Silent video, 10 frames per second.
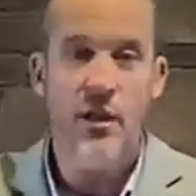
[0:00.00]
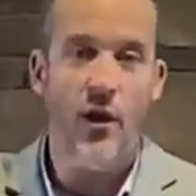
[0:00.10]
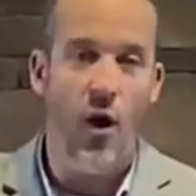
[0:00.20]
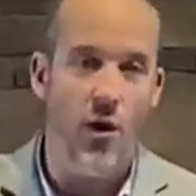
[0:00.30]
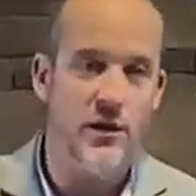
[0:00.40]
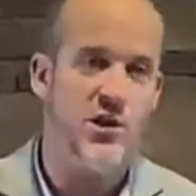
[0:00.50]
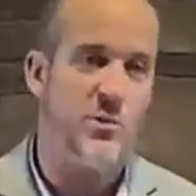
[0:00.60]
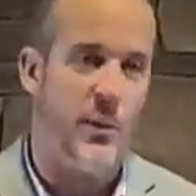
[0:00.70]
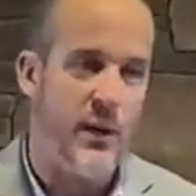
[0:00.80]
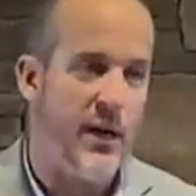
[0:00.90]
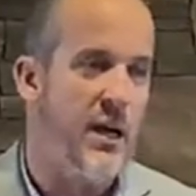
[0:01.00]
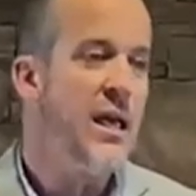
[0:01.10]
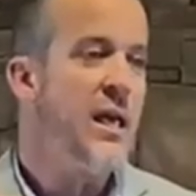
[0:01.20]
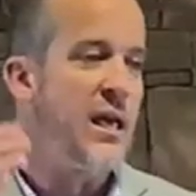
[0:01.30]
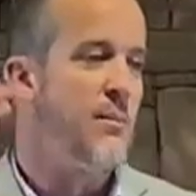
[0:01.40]
the Holy Spirit
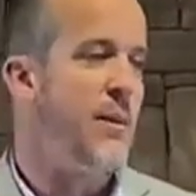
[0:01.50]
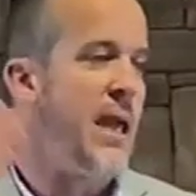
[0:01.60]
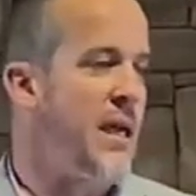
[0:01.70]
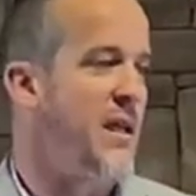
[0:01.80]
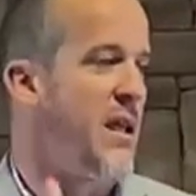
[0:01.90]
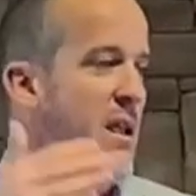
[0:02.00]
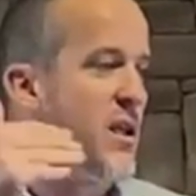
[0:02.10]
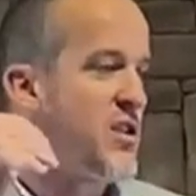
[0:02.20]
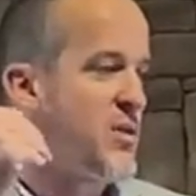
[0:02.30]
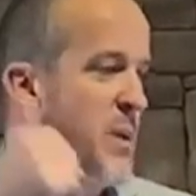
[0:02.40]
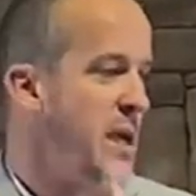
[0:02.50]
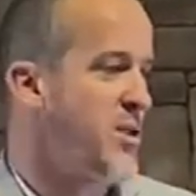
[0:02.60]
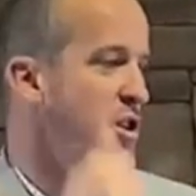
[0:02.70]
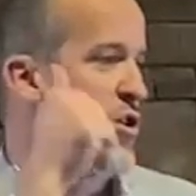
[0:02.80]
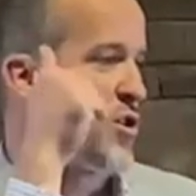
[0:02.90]
can make it speak
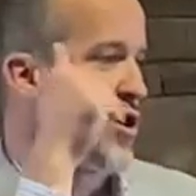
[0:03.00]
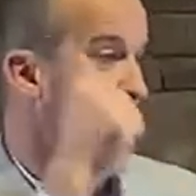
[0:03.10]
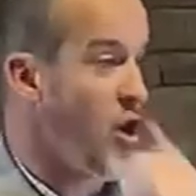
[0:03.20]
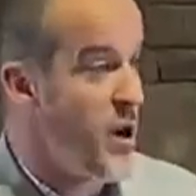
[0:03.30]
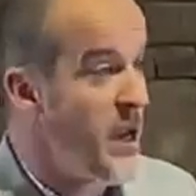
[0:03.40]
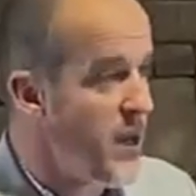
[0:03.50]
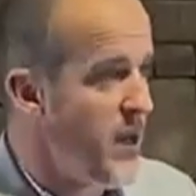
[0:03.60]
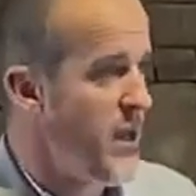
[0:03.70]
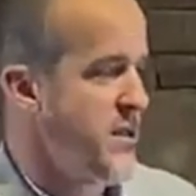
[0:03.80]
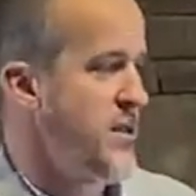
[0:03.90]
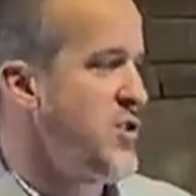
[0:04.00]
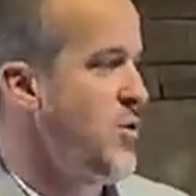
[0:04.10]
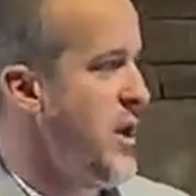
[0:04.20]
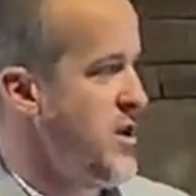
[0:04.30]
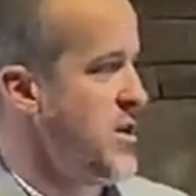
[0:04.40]
to your current
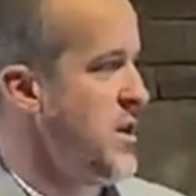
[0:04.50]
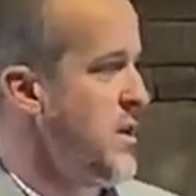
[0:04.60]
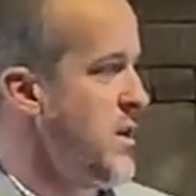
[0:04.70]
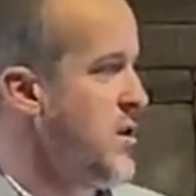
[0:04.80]
situation,